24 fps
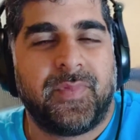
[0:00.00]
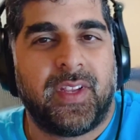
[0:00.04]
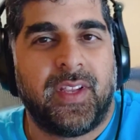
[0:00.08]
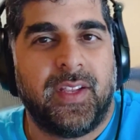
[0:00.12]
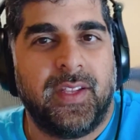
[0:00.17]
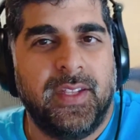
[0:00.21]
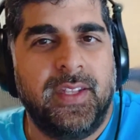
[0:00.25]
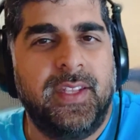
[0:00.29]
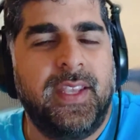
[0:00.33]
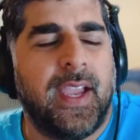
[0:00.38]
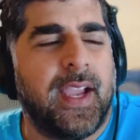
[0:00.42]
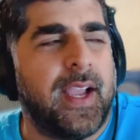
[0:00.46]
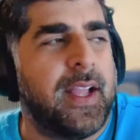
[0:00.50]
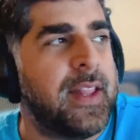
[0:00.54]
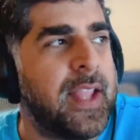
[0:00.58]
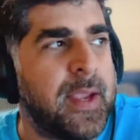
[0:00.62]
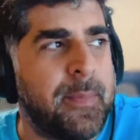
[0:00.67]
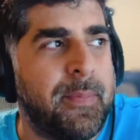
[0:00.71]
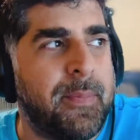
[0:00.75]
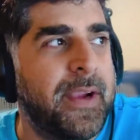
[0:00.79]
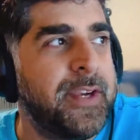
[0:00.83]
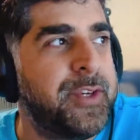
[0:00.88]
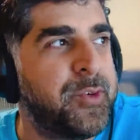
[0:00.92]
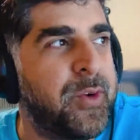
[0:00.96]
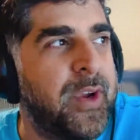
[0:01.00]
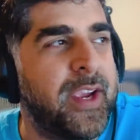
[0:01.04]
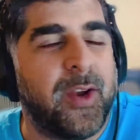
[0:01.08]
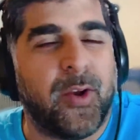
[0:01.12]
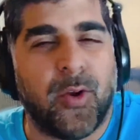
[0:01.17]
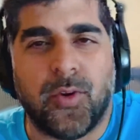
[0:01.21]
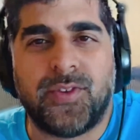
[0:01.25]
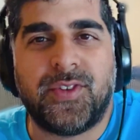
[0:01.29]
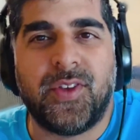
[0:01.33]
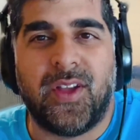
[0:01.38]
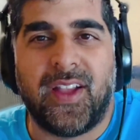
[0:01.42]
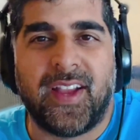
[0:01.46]
yeah like my
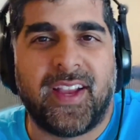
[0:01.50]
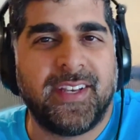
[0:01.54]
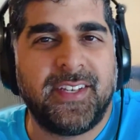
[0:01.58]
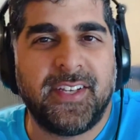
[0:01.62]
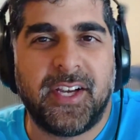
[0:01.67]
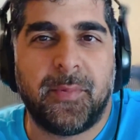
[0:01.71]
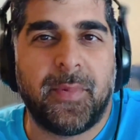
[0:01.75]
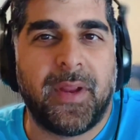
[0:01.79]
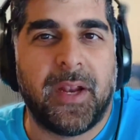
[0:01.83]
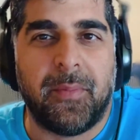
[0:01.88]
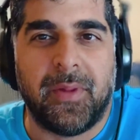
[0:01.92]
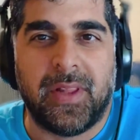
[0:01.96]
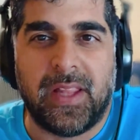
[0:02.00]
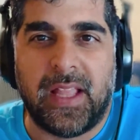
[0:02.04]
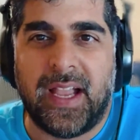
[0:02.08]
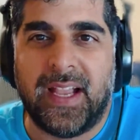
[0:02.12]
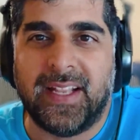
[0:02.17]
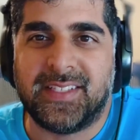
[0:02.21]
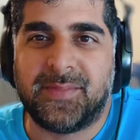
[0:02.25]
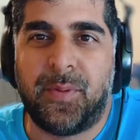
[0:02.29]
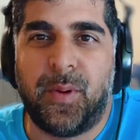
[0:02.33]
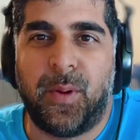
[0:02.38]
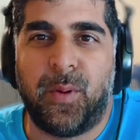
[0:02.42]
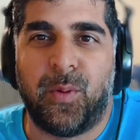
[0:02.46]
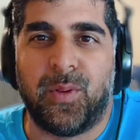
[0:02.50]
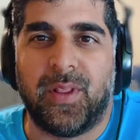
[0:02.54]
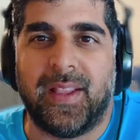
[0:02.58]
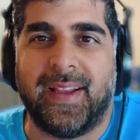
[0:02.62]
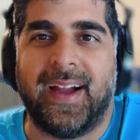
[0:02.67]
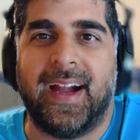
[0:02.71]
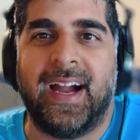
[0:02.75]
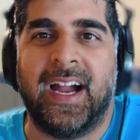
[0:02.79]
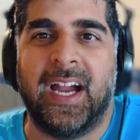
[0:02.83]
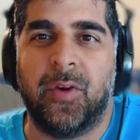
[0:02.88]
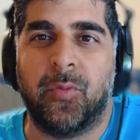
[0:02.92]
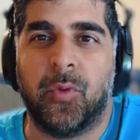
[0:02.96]
trainer so like i talk about him a lot it's probably like
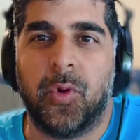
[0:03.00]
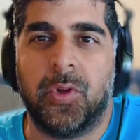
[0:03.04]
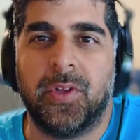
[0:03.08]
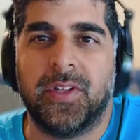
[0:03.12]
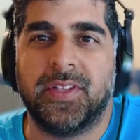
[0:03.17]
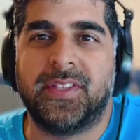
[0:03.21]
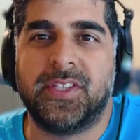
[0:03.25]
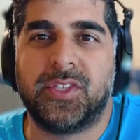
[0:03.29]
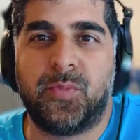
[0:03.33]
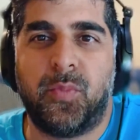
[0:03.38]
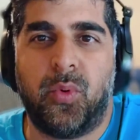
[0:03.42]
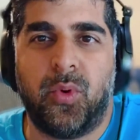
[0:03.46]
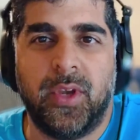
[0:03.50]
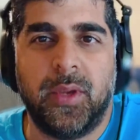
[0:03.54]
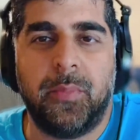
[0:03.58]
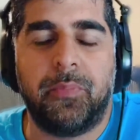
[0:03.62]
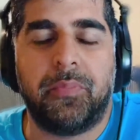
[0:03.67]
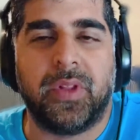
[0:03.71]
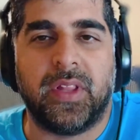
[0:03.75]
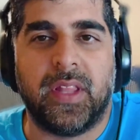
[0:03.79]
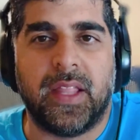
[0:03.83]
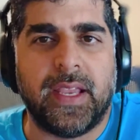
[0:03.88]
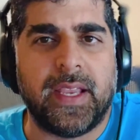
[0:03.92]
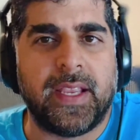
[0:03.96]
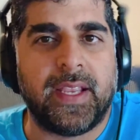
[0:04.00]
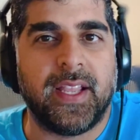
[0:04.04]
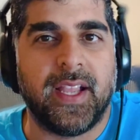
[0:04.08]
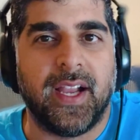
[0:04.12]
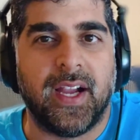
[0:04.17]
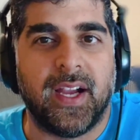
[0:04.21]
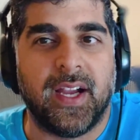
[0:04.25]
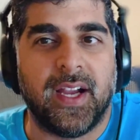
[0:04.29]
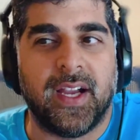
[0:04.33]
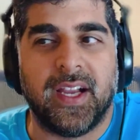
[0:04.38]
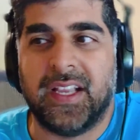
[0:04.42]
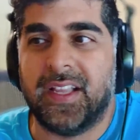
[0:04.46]
eye roll at this point but like
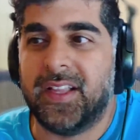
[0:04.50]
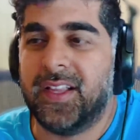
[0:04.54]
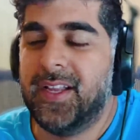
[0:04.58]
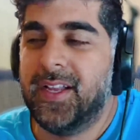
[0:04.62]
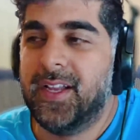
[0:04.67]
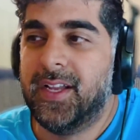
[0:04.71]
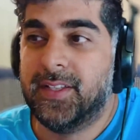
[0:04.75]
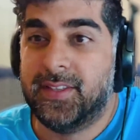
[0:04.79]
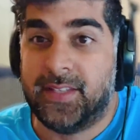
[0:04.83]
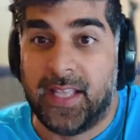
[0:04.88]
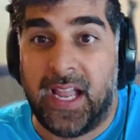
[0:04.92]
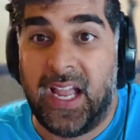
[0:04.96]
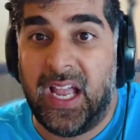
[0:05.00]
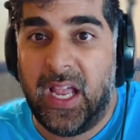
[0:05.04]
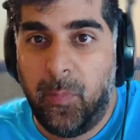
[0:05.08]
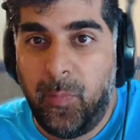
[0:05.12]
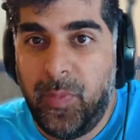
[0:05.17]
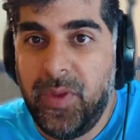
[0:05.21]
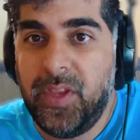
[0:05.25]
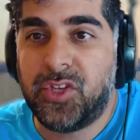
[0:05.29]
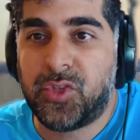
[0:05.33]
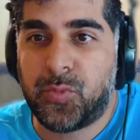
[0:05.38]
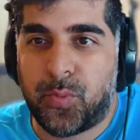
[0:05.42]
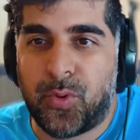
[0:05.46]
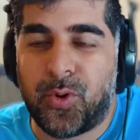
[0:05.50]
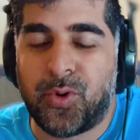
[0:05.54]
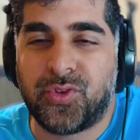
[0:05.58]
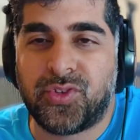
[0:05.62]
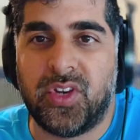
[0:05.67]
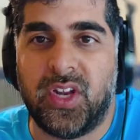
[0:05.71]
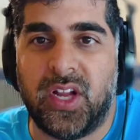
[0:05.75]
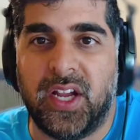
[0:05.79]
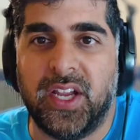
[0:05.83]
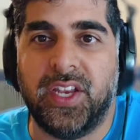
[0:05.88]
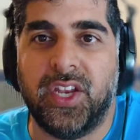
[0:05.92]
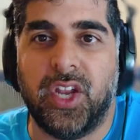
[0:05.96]
uh the happiest
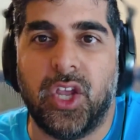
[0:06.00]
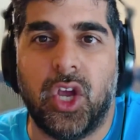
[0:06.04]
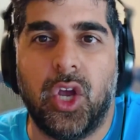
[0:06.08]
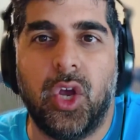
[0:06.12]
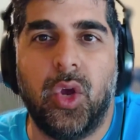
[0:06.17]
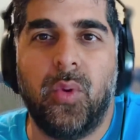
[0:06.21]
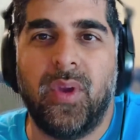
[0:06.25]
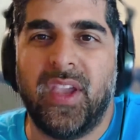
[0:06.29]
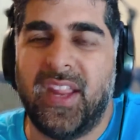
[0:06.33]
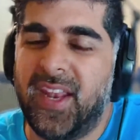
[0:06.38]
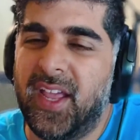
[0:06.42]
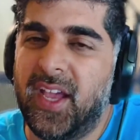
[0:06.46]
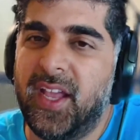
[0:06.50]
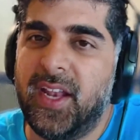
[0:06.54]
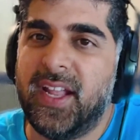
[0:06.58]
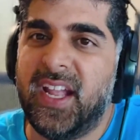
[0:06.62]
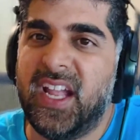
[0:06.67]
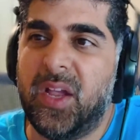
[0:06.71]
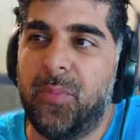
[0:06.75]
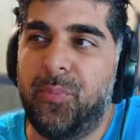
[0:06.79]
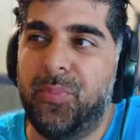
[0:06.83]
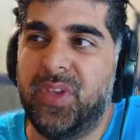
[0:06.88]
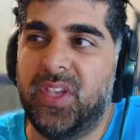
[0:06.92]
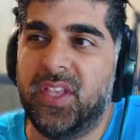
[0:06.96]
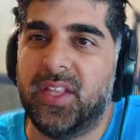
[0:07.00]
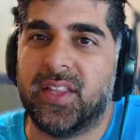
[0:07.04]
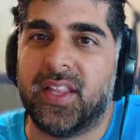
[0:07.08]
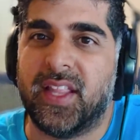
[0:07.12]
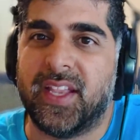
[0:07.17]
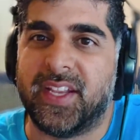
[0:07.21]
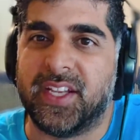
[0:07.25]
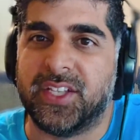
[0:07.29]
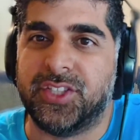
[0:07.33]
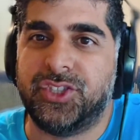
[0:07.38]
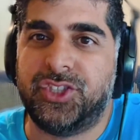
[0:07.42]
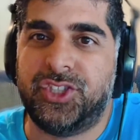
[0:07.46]
person I know, and not happy in yeah.
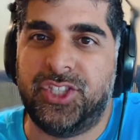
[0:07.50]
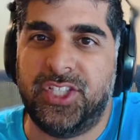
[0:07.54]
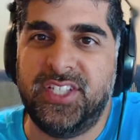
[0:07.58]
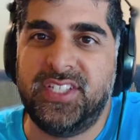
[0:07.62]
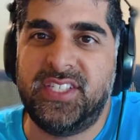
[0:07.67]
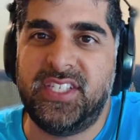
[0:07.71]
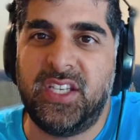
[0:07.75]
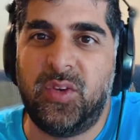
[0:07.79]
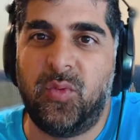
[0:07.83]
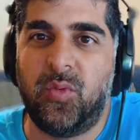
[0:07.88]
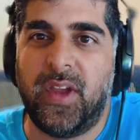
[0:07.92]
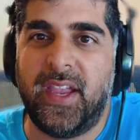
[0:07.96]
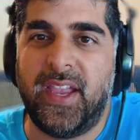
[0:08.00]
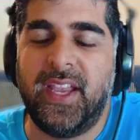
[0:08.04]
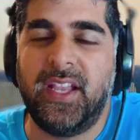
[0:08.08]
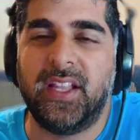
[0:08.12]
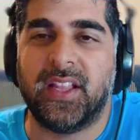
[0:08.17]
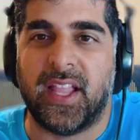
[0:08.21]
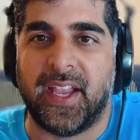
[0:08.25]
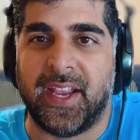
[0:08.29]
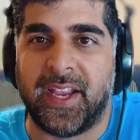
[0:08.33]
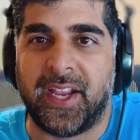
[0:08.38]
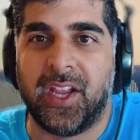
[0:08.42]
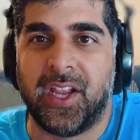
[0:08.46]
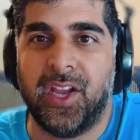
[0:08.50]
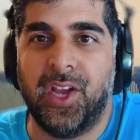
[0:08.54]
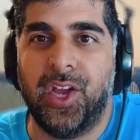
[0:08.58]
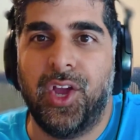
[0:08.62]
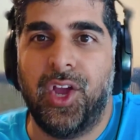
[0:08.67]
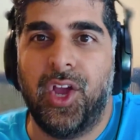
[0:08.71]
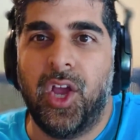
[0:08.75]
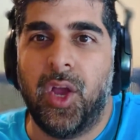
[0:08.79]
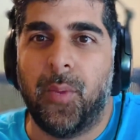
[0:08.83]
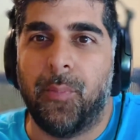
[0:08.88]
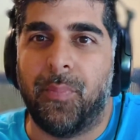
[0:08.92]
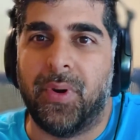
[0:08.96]
like a cheesy way, like,
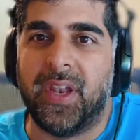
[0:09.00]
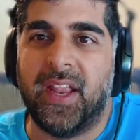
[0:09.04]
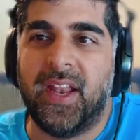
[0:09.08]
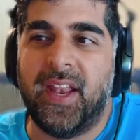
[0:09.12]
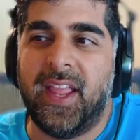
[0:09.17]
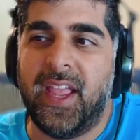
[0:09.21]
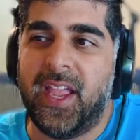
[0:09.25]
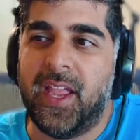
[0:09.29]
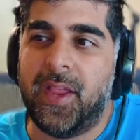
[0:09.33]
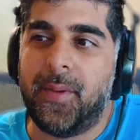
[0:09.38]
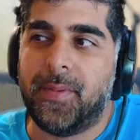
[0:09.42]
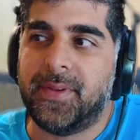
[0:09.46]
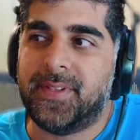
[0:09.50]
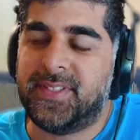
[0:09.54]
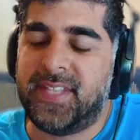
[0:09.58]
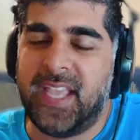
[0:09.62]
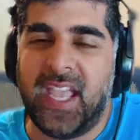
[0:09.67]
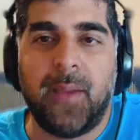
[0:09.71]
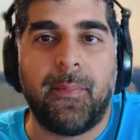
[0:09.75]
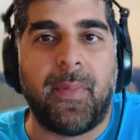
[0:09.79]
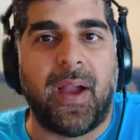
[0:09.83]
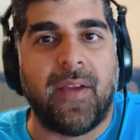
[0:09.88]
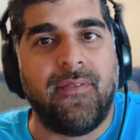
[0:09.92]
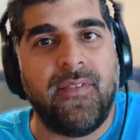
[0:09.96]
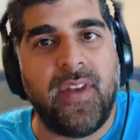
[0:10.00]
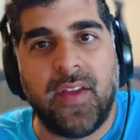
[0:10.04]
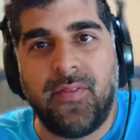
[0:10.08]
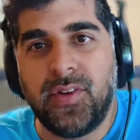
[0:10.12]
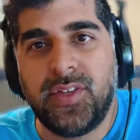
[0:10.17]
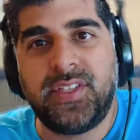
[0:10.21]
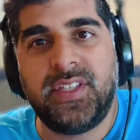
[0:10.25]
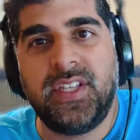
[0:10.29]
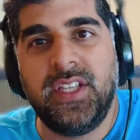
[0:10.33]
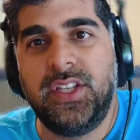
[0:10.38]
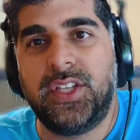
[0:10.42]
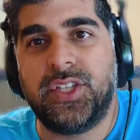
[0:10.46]
but yeah. in a damn, I've never
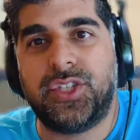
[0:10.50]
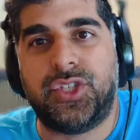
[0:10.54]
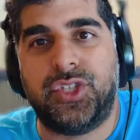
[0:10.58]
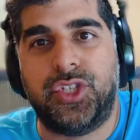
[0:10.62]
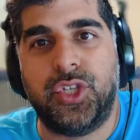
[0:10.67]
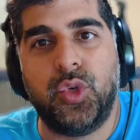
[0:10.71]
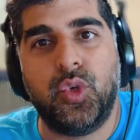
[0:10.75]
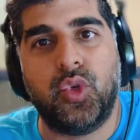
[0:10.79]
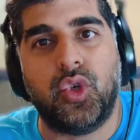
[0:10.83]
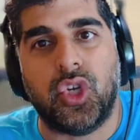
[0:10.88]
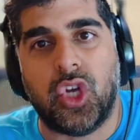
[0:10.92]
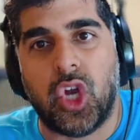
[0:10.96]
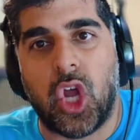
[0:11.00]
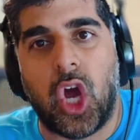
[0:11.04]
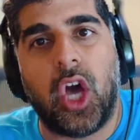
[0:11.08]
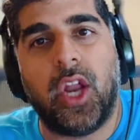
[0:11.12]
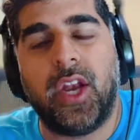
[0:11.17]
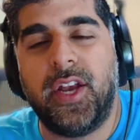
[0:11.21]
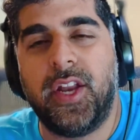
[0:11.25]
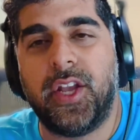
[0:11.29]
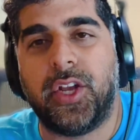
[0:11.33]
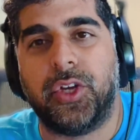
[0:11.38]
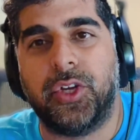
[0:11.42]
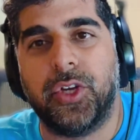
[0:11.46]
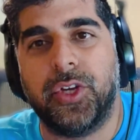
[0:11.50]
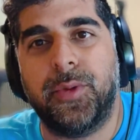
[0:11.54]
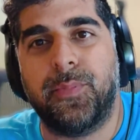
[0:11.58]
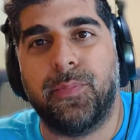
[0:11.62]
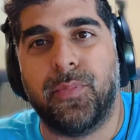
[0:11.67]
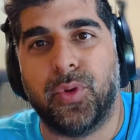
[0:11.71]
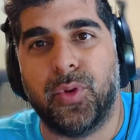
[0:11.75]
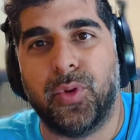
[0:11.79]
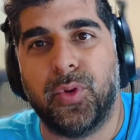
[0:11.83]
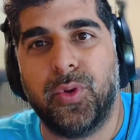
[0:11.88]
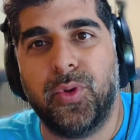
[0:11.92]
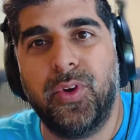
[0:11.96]
seen this dude not in a good
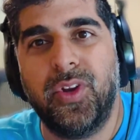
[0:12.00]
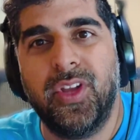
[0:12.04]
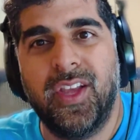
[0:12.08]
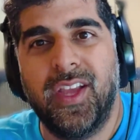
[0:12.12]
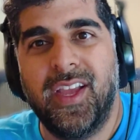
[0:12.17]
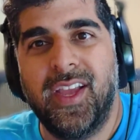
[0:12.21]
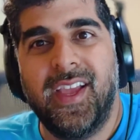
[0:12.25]
mood.